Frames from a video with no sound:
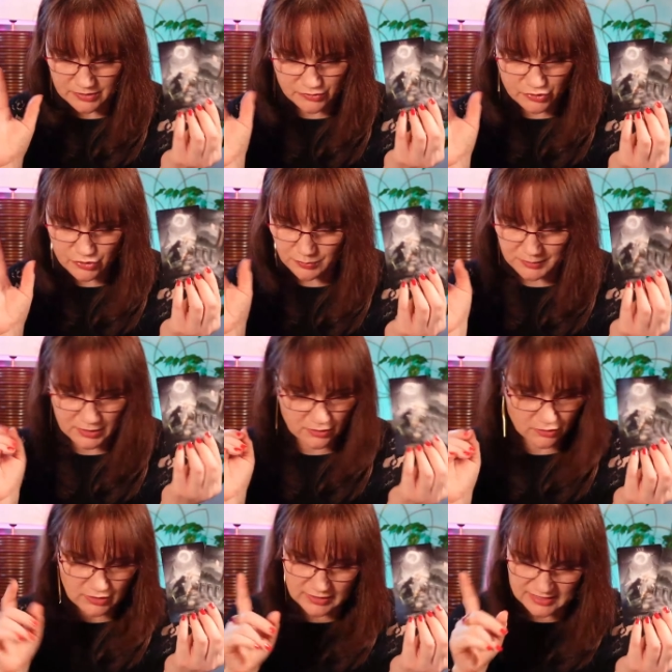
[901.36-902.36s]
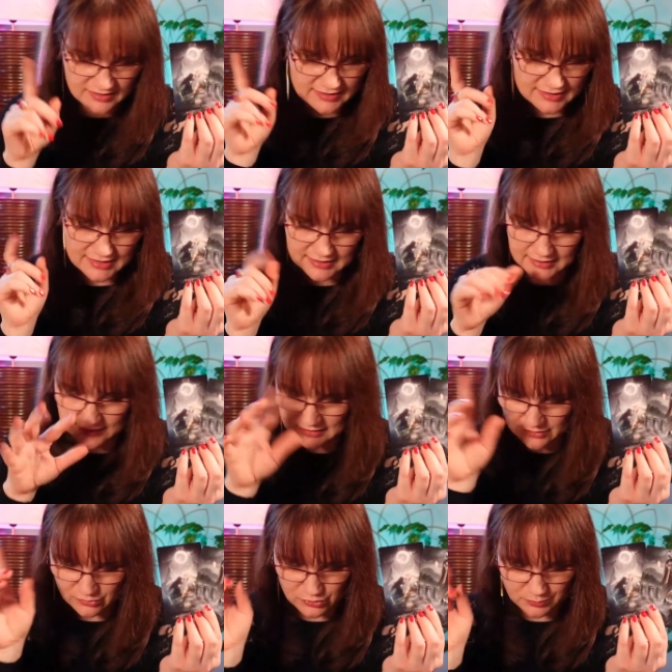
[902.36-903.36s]
and stupid, not understanding
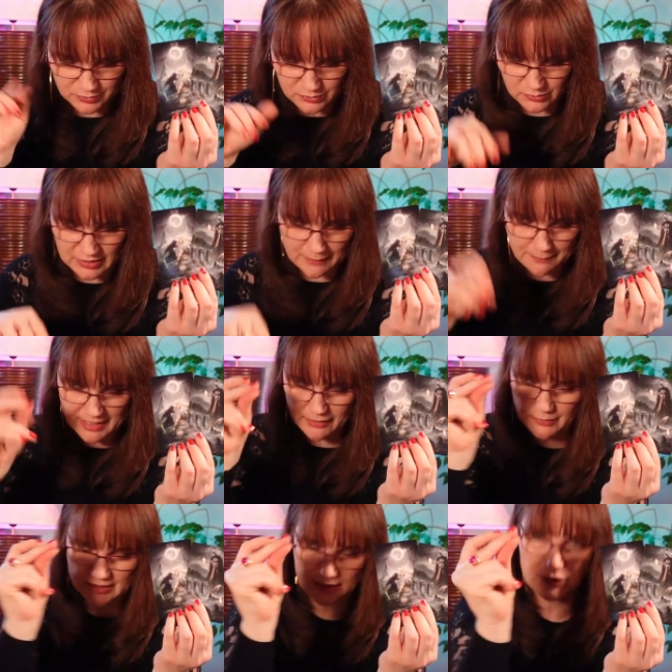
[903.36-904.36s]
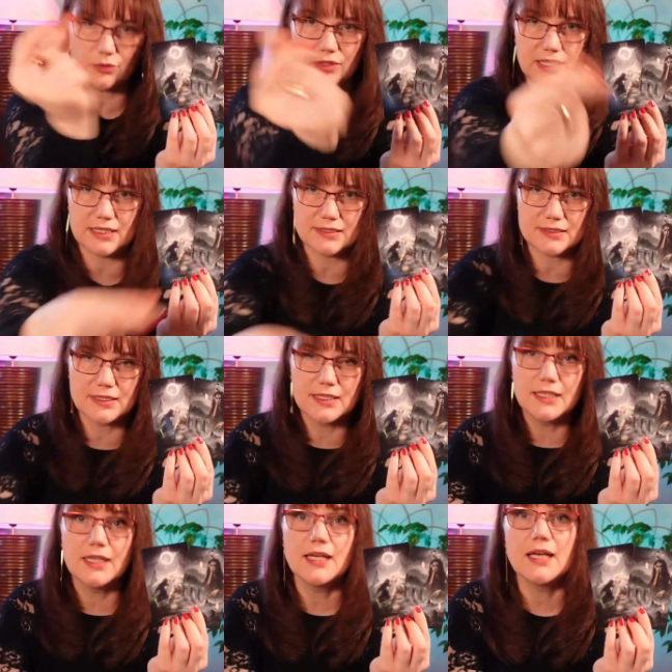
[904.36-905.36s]
that you're supposed to come back when they do this.
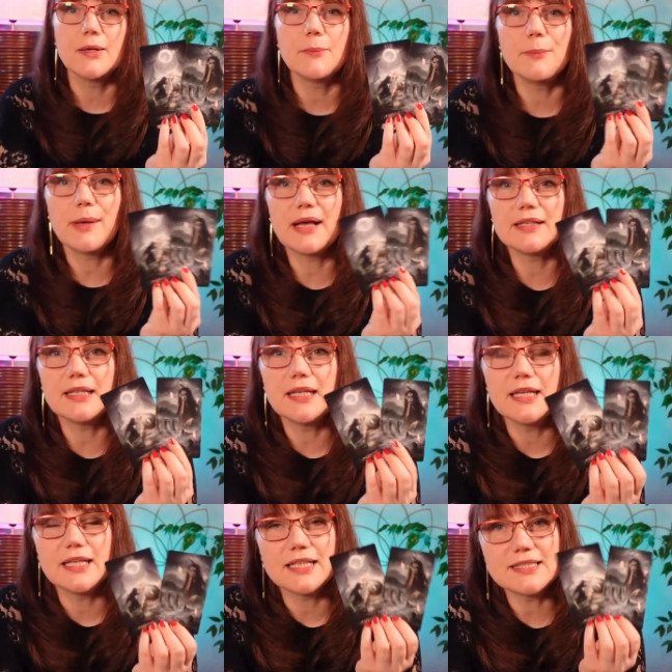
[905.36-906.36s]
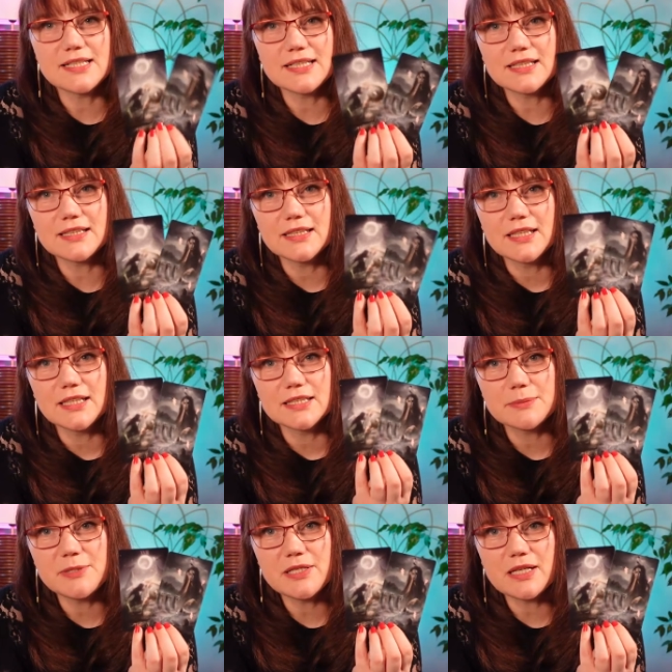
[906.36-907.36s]
But it's like
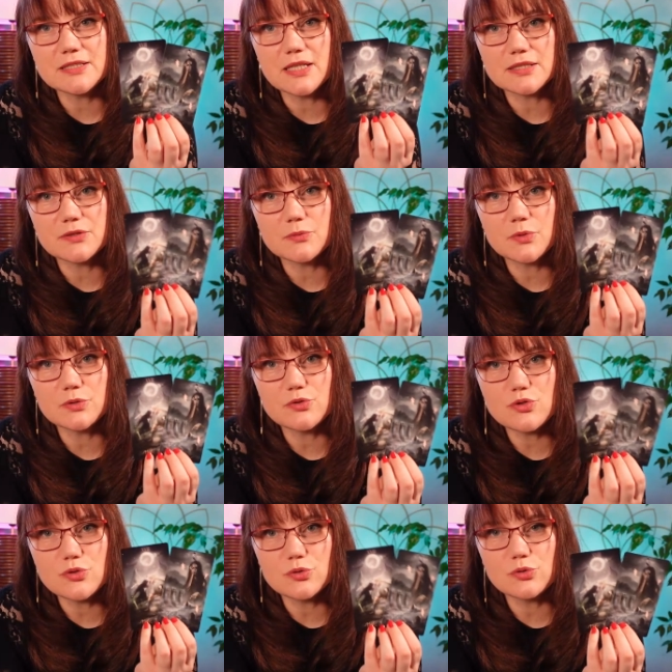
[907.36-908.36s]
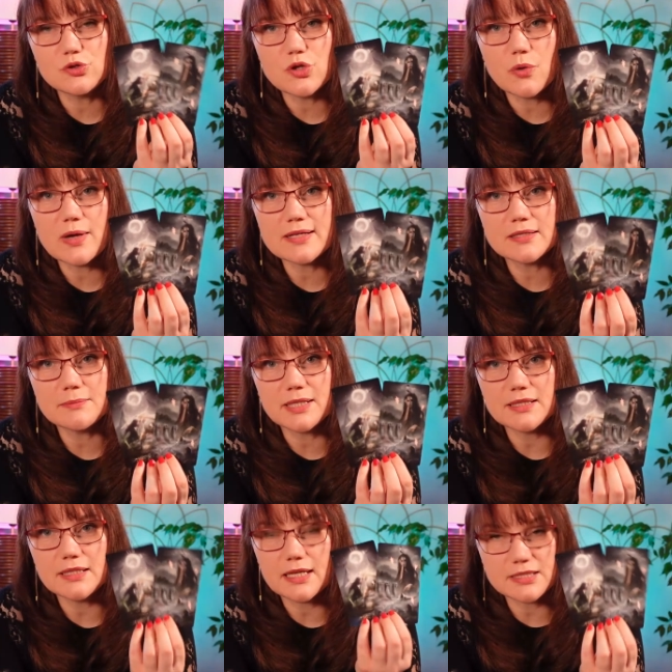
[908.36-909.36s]
Spirit guides doesn't want you to show
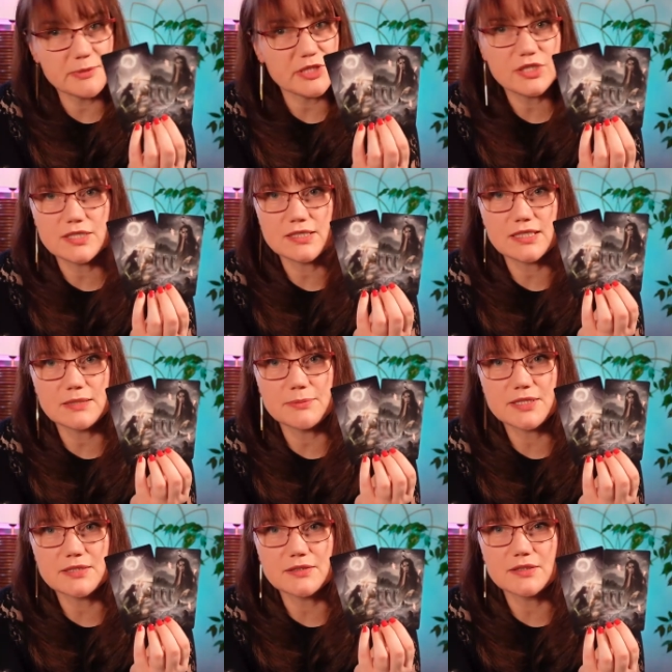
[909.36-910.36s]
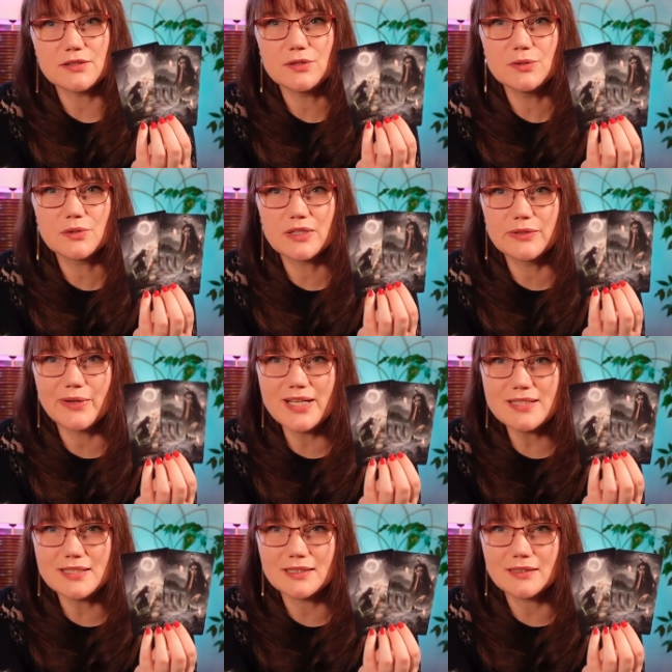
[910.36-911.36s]
anybody, especially that person that you're
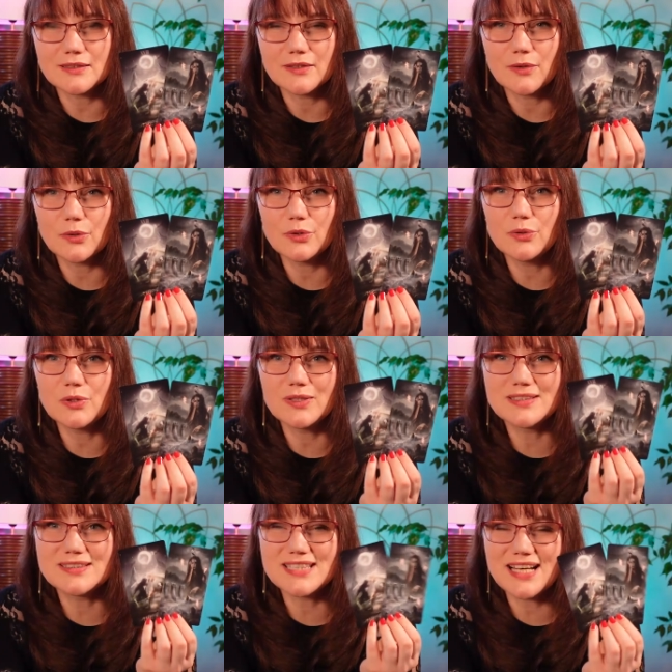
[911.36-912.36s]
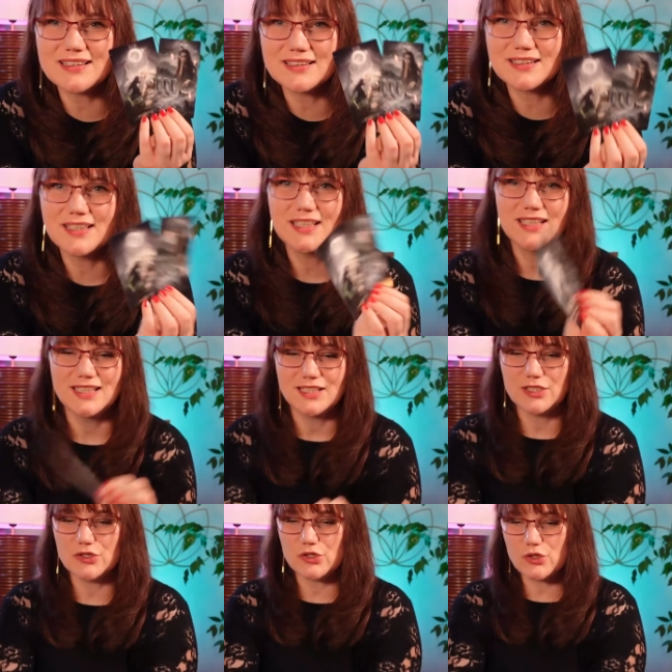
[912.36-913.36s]
regretting or you're in
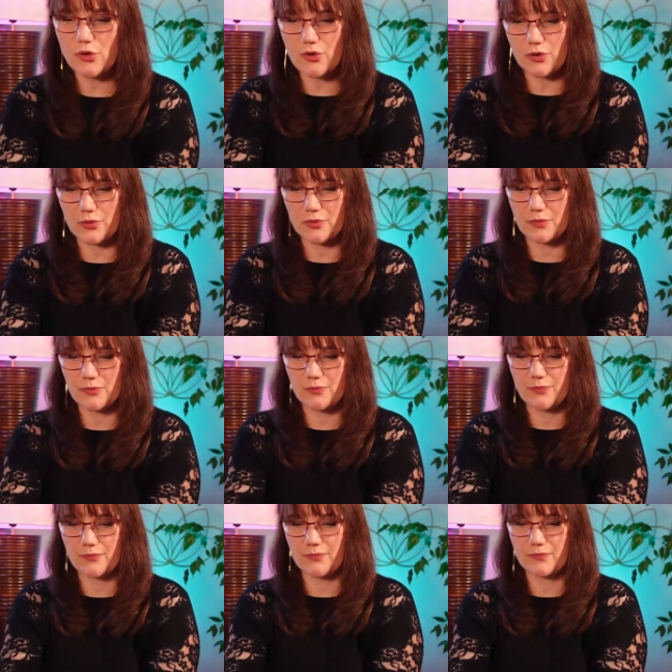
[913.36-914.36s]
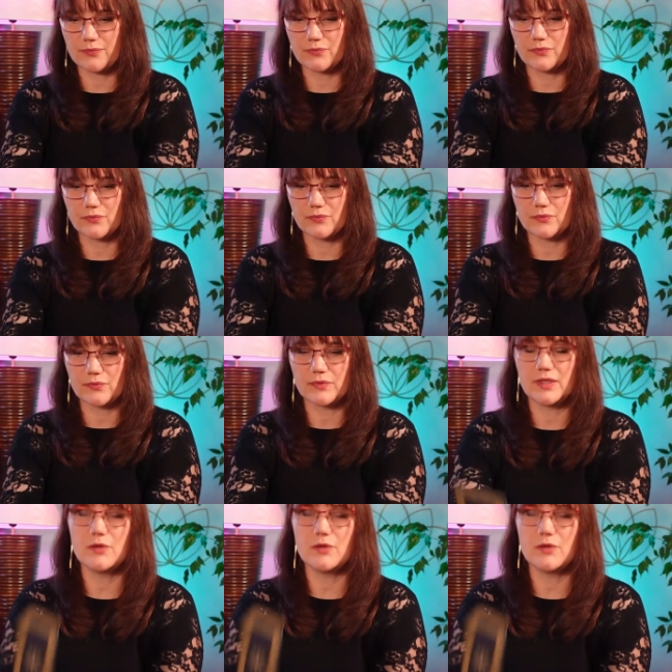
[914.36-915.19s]
sorrow. They